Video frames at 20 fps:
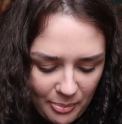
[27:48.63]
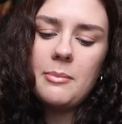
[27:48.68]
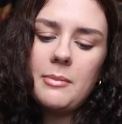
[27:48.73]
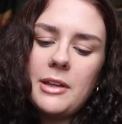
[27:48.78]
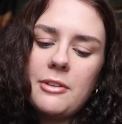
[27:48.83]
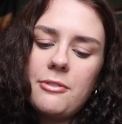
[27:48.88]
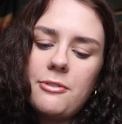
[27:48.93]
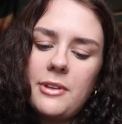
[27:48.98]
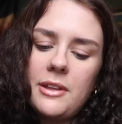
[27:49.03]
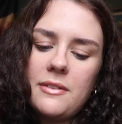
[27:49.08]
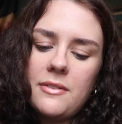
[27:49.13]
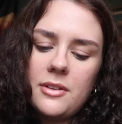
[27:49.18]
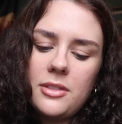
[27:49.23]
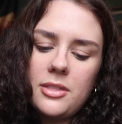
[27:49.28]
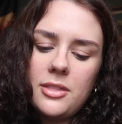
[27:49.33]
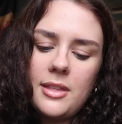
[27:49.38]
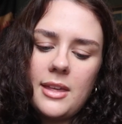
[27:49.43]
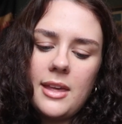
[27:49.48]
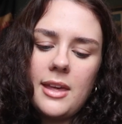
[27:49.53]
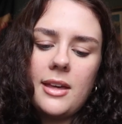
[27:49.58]
My
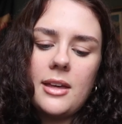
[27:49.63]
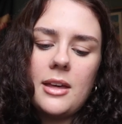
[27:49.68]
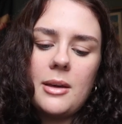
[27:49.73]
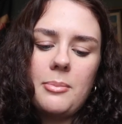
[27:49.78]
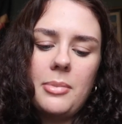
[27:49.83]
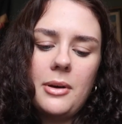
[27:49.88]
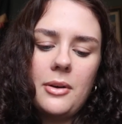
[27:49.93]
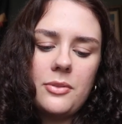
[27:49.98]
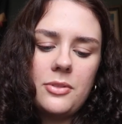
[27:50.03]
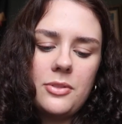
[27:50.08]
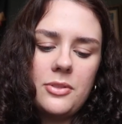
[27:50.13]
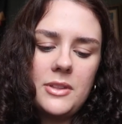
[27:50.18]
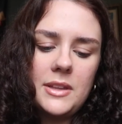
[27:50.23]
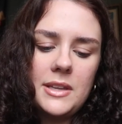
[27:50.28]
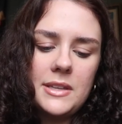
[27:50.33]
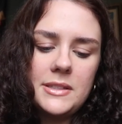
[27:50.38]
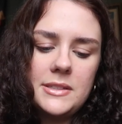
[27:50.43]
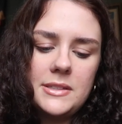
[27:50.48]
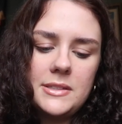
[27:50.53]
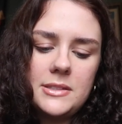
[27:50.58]
favorite thing about
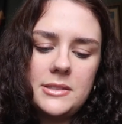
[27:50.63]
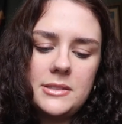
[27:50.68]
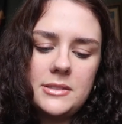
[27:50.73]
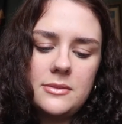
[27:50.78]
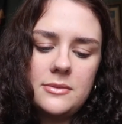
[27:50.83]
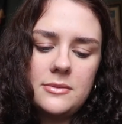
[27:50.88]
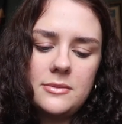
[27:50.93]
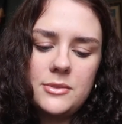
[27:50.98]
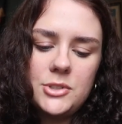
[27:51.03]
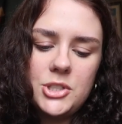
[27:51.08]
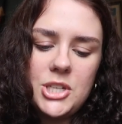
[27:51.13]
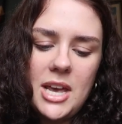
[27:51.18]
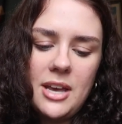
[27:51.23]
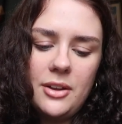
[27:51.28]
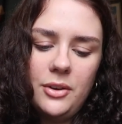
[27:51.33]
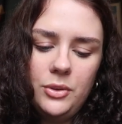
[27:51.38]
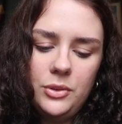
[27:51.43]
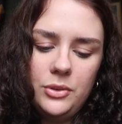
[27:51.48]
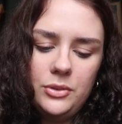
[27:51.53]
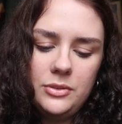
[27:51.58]
this
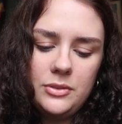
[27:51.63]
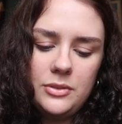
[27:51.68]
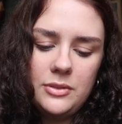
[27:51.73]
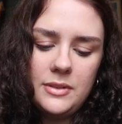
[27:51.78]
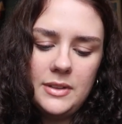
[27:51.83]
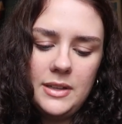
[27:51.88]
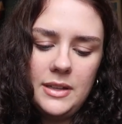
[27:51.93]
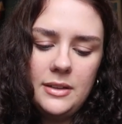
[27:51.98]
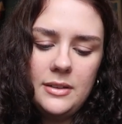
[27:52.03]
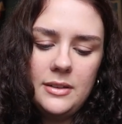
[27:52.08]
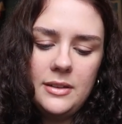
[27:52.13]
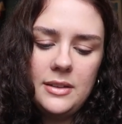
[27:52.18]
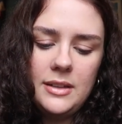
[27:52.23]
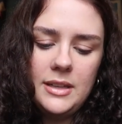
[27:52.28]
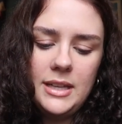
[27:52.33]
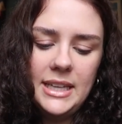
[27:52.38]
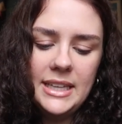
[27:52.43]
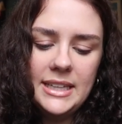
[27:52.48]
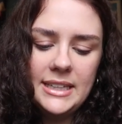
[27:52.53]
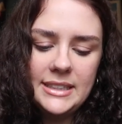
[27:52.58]
channel
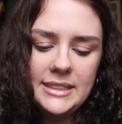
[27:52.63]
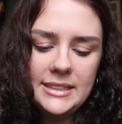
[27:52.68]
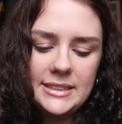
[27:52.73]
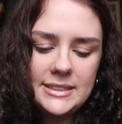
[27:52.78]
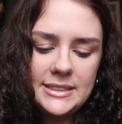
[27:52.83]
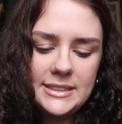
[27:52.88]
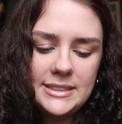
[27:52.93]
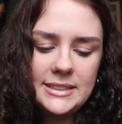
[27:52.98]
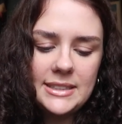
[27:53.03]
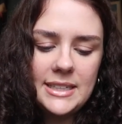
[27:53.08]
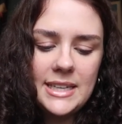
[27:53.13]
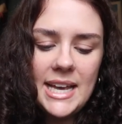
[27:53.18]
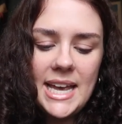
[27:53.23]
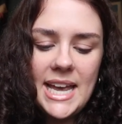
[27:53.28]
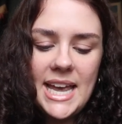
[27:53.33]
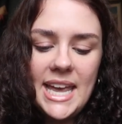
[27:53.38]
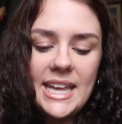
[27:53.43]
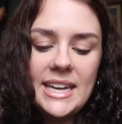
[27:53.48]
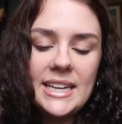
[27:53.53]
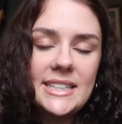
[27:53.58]
is
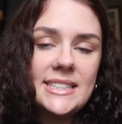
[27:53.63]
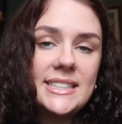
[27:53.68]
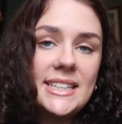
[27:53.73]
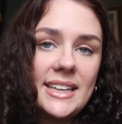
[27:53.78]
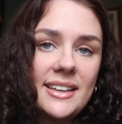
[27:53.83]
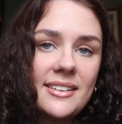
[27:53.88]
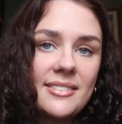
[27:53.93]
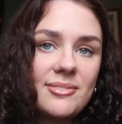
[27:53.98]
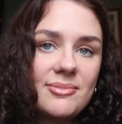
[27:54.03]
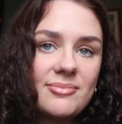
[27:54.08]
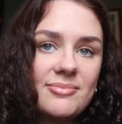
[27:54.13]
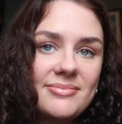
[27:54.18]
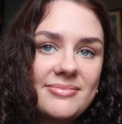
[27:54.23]
editing.